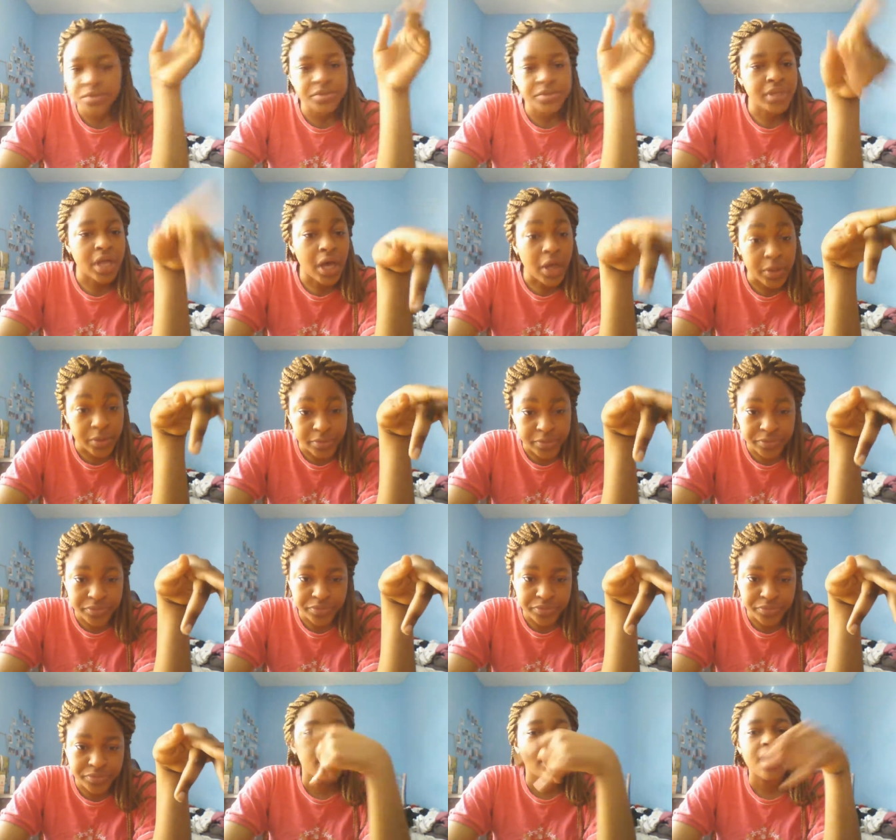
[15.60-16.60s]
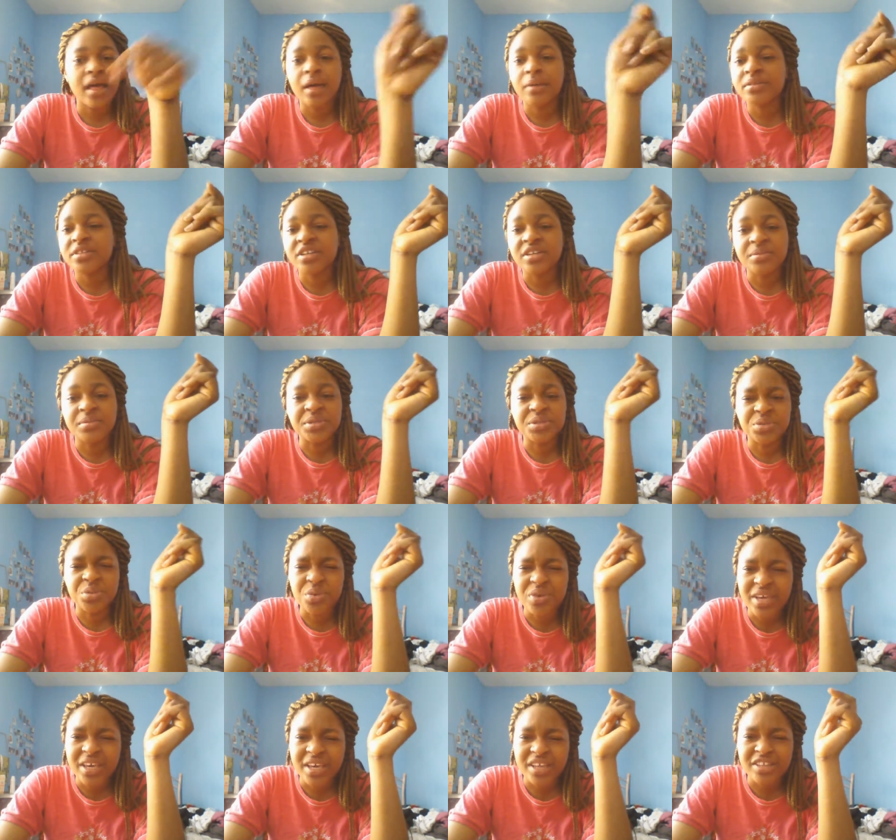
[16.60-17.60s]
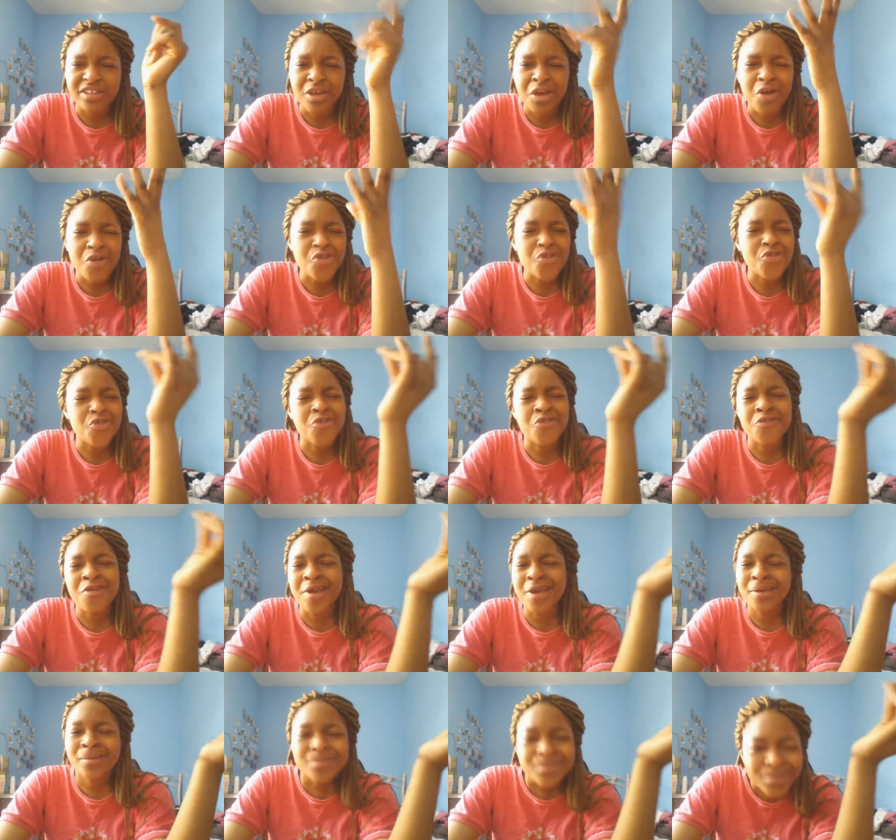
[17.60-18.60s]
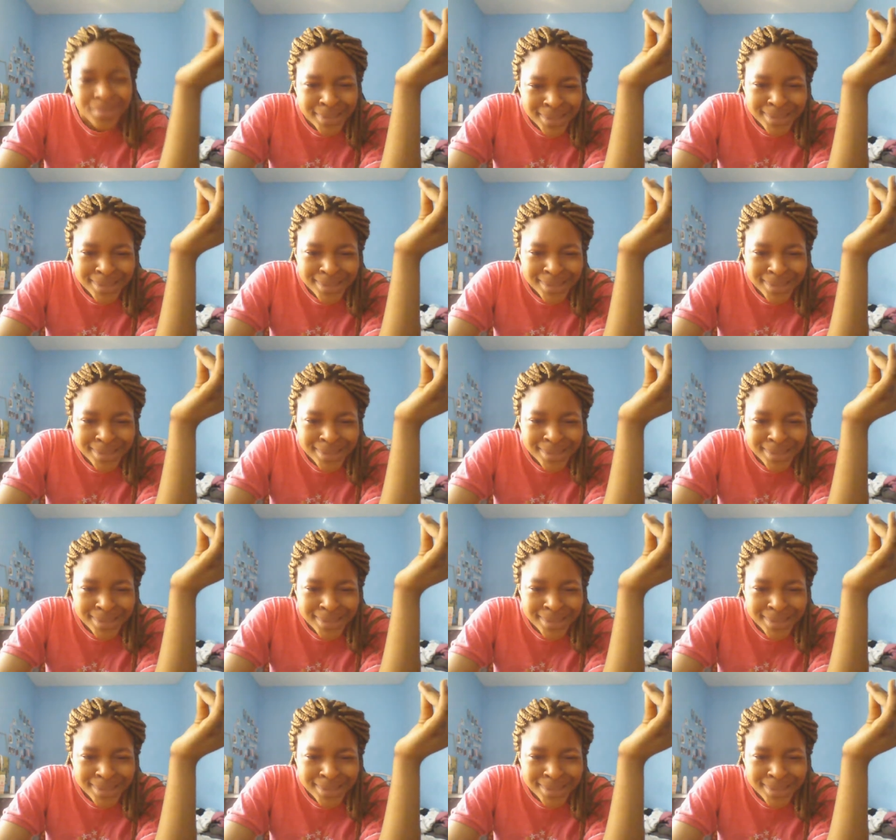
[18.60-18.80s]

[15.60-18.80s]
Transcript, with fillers: So, I'm just gonna be talking crap,